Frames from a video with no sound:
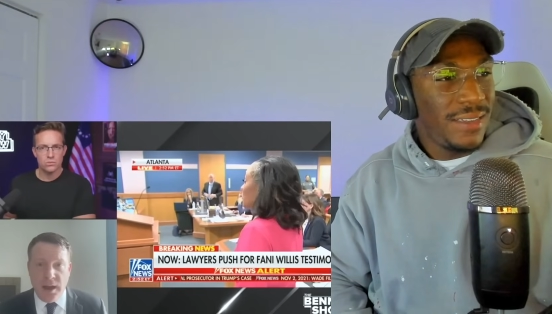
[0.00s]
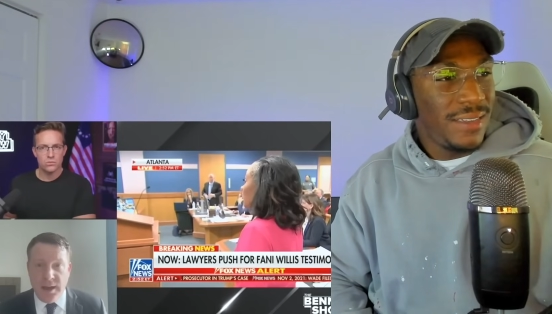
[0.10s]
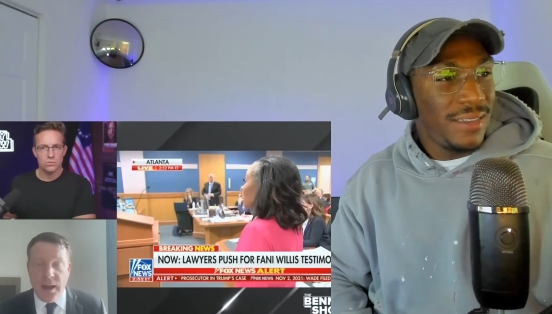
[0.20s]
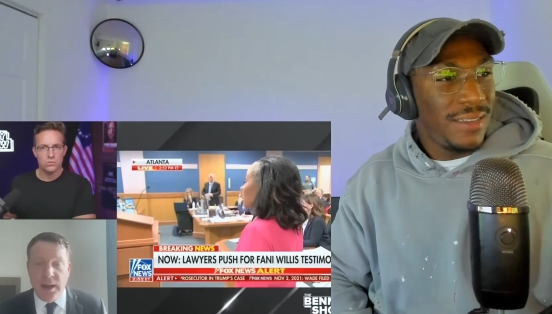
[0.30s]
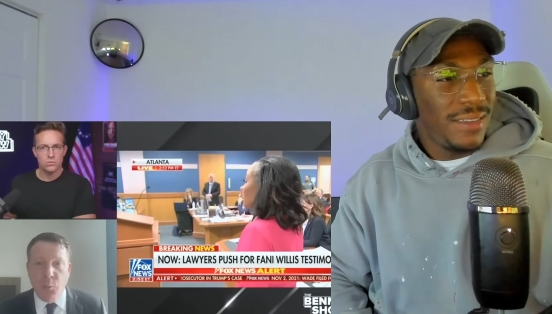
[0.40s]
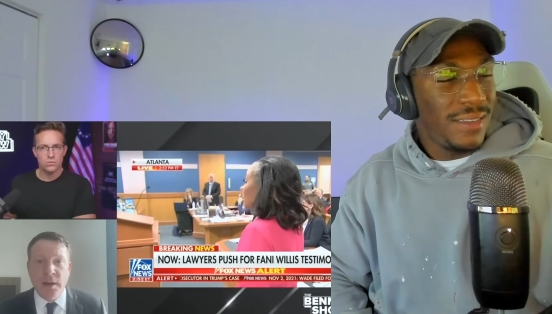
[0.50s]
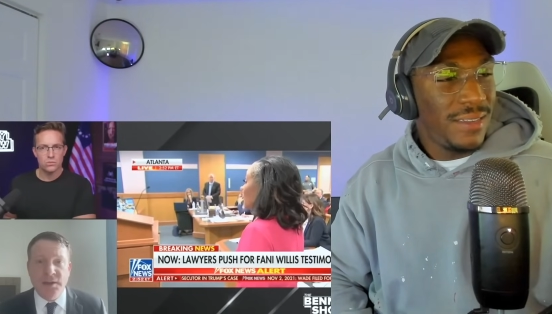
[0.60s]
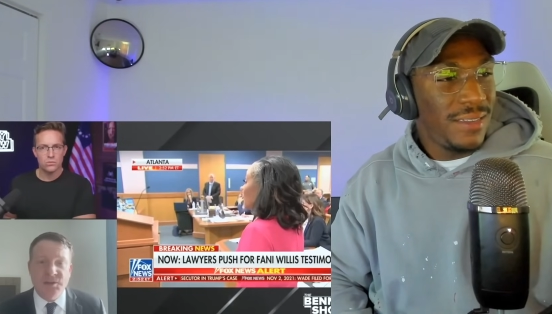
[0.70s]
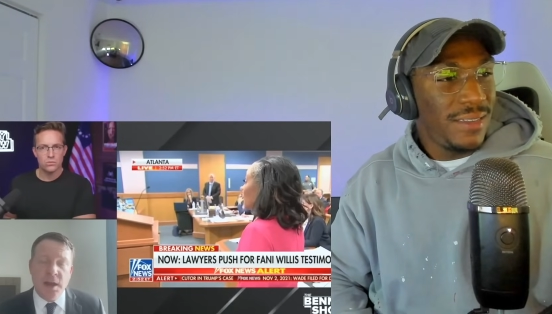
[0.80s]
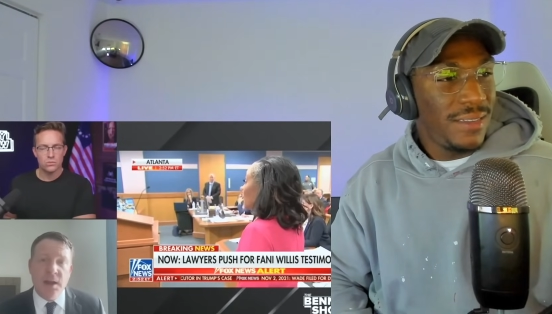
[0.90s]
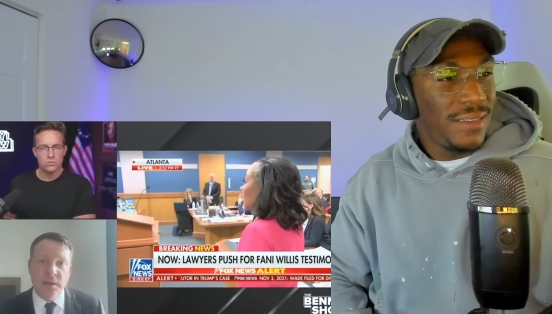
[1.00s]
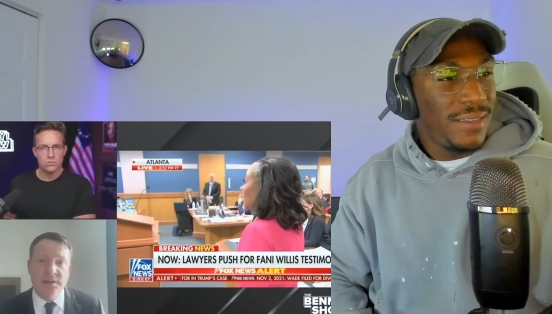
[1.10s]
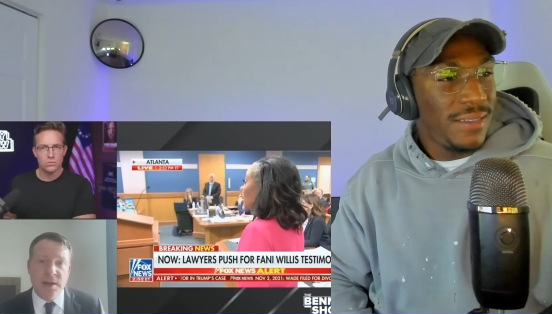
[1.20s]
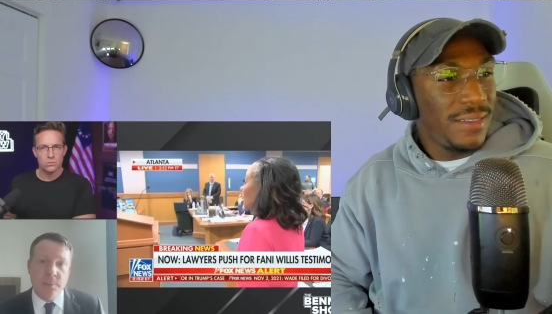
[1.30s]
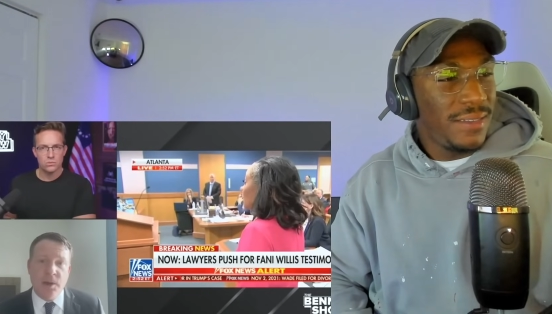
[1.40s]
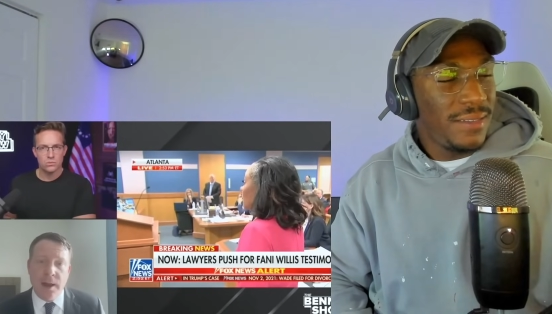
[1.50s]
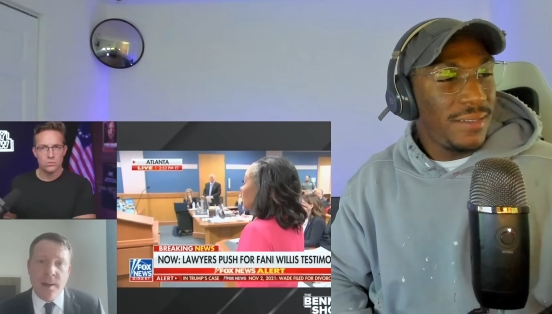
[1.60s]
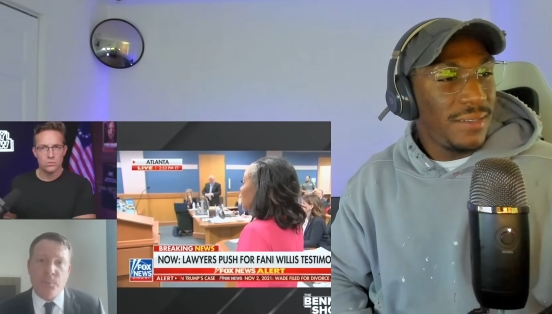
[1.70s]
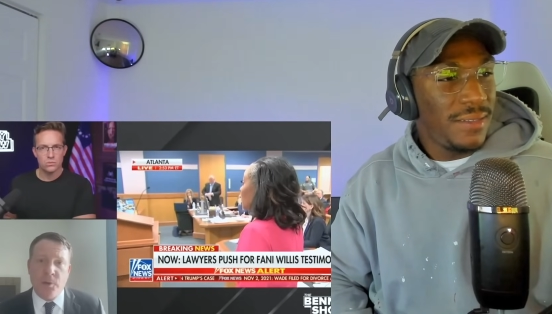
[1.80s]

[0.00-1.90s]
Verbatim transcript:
Speaker 1: Again, I want to say to these Democrat